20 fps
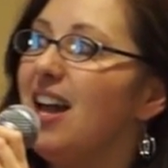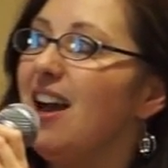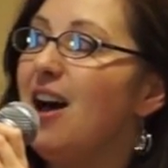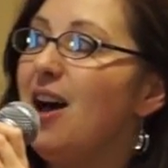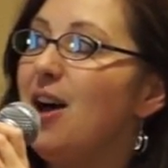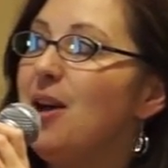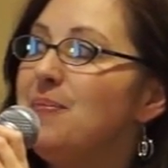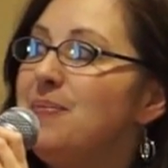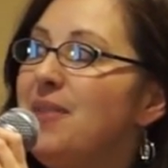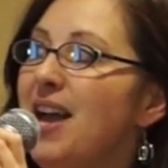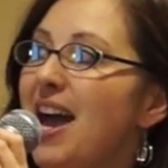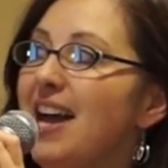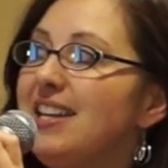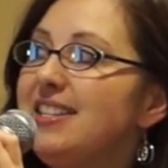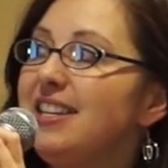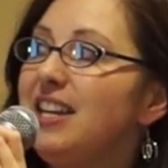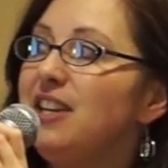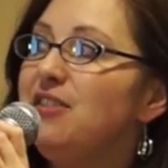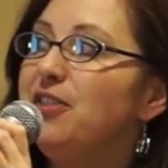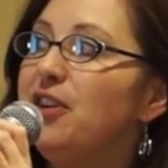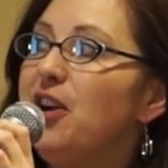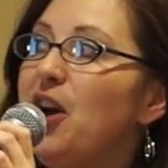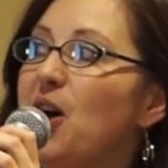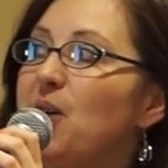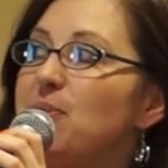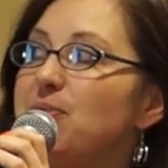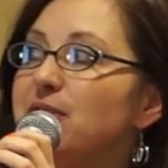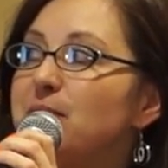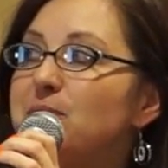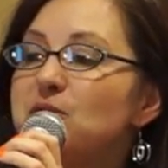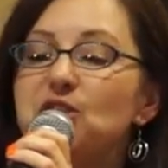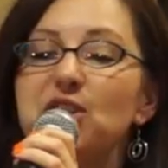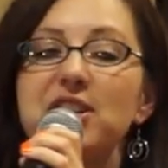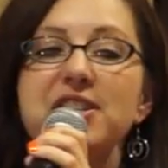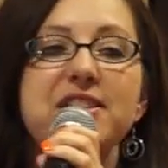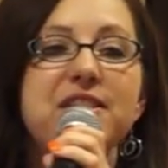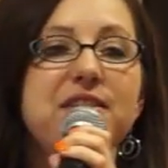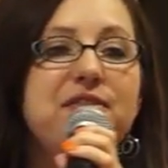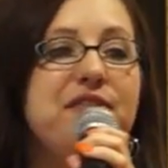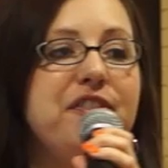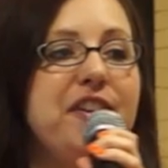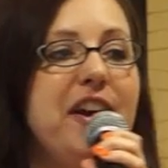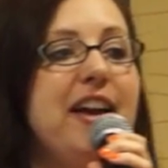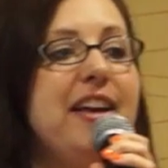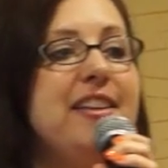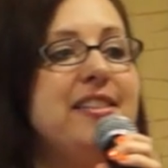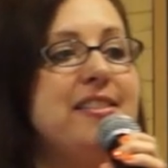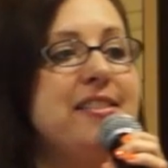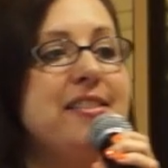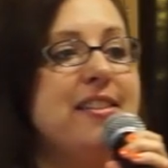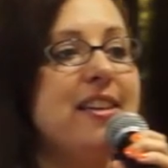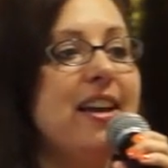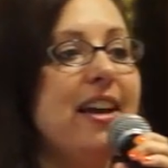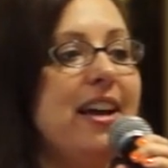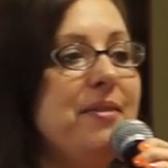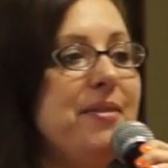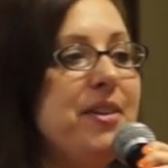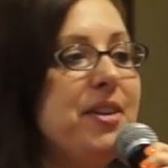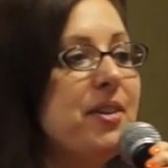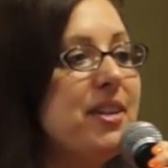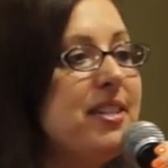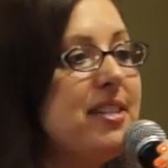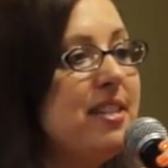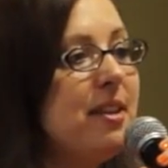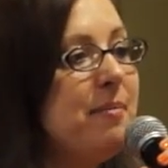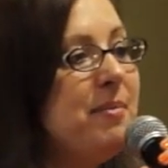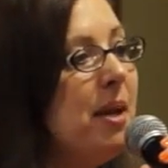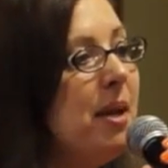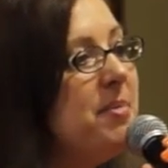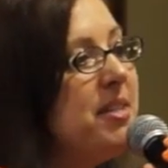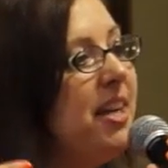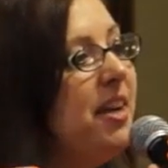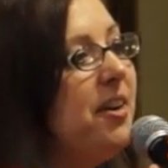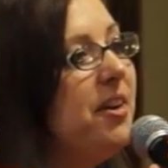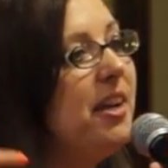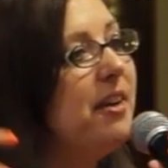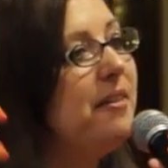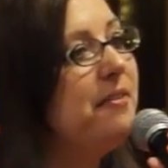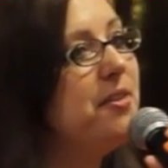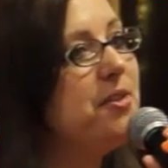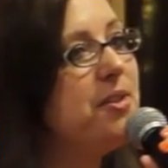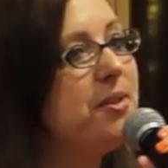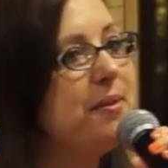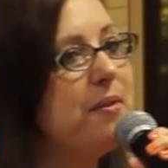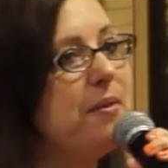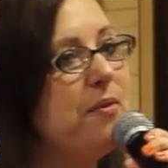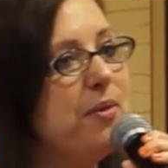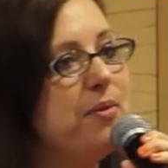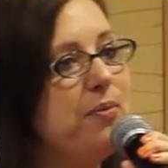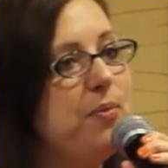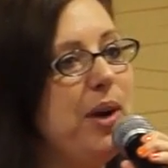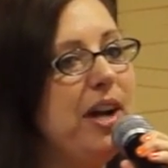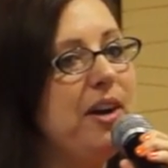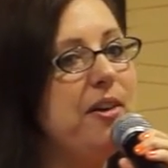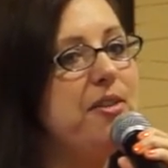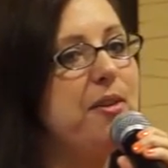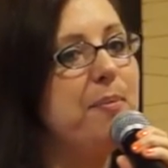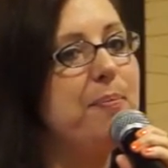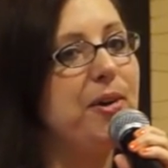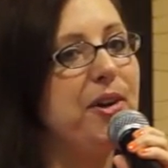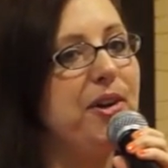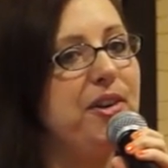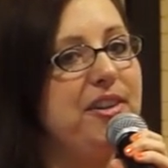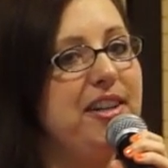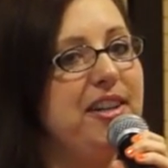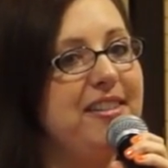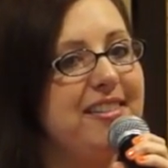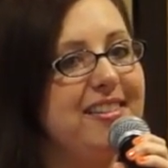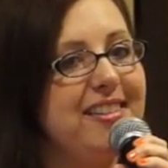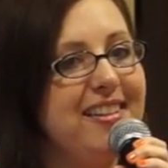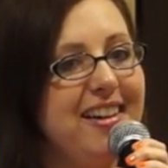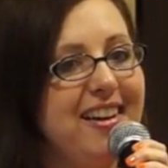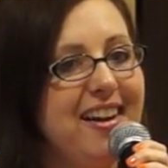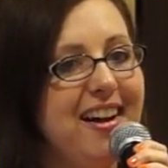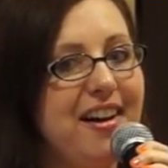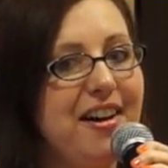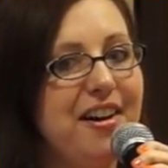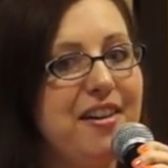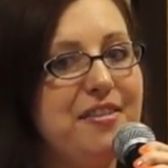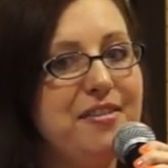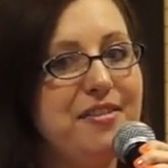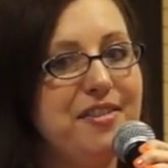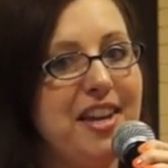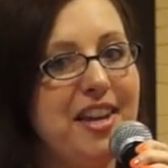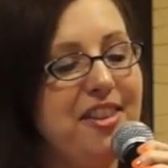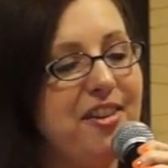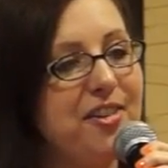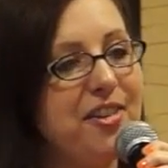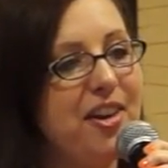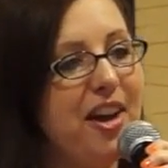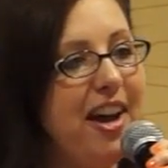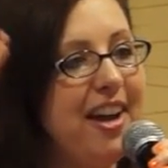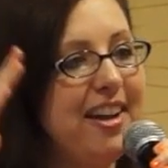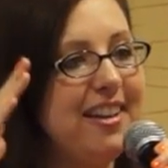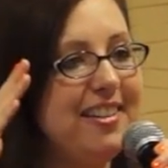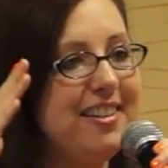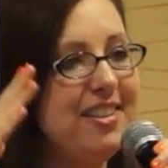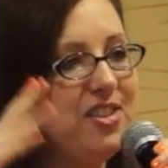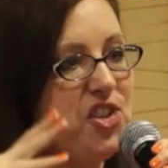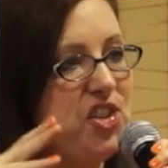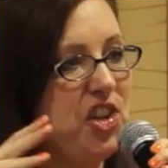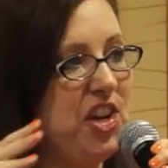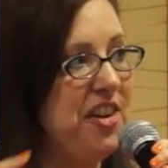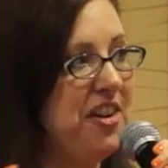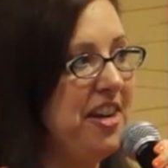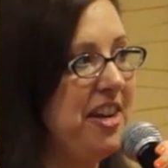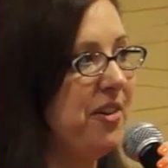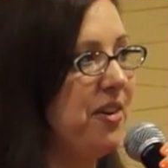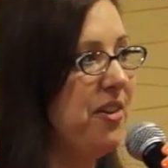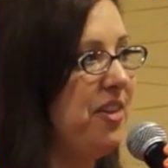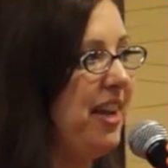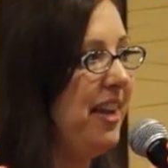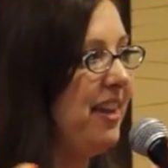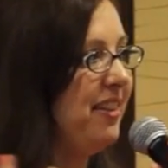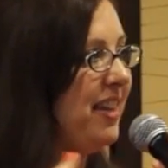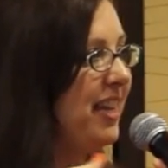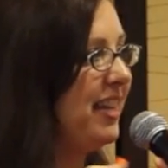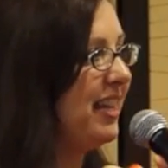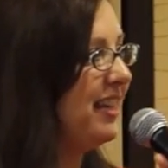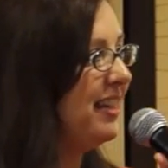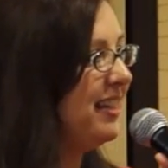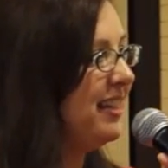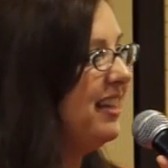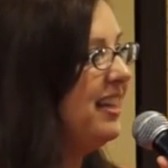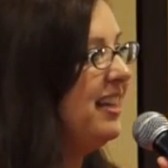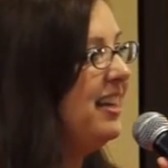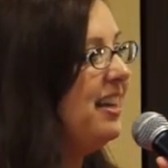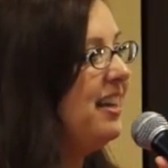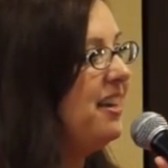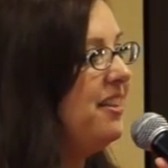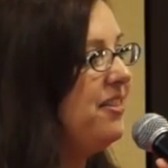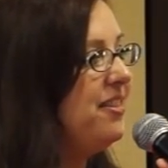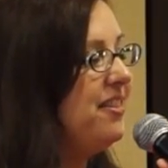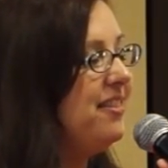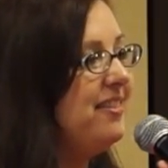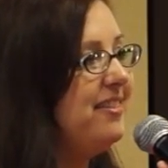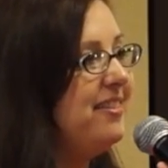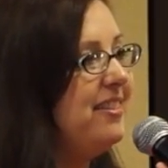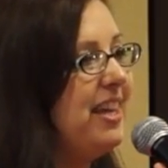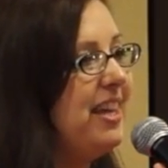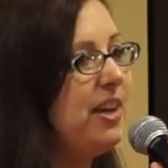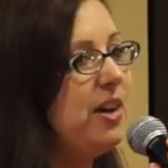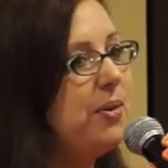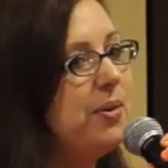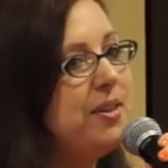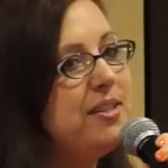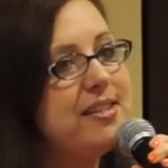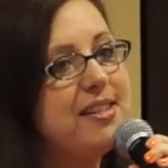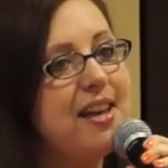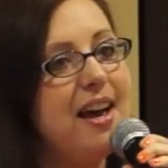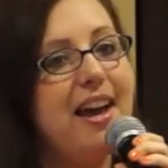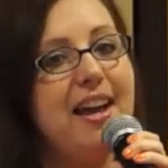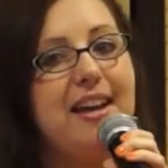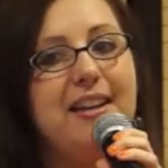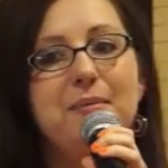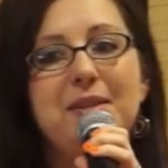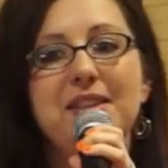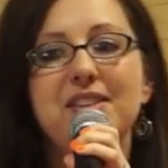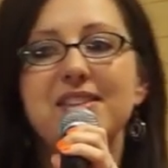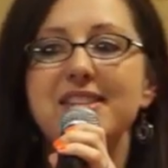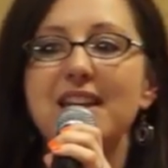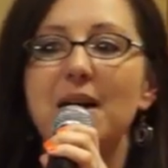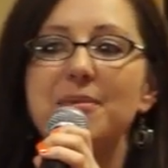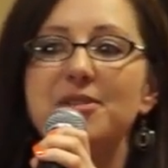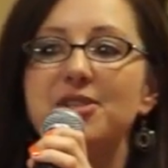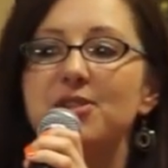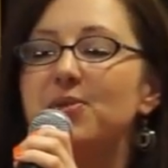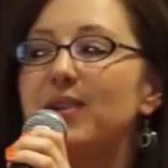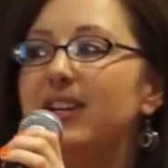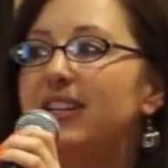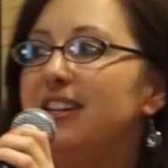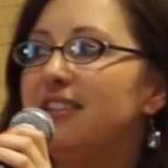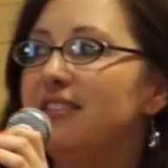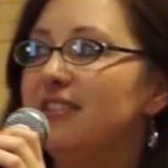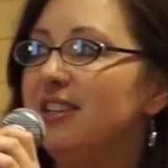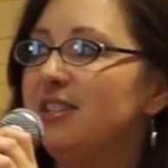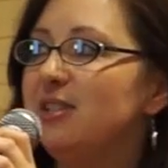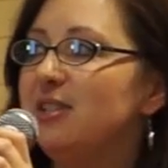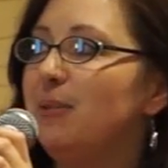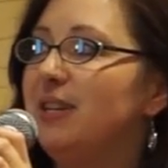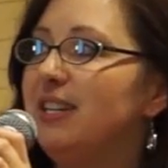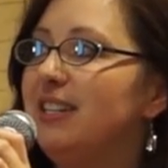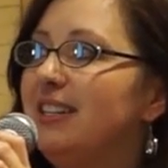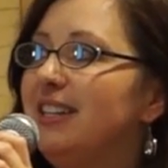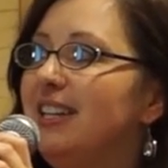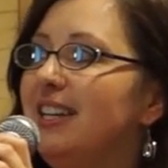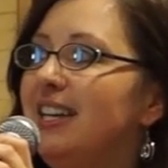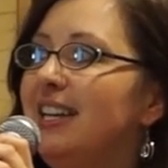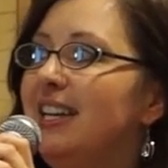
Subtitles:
Asking for help from trusted friends. Sometimes caregivers wear the burden of, and they're not sharing, or they go inside. This happens to many of us, but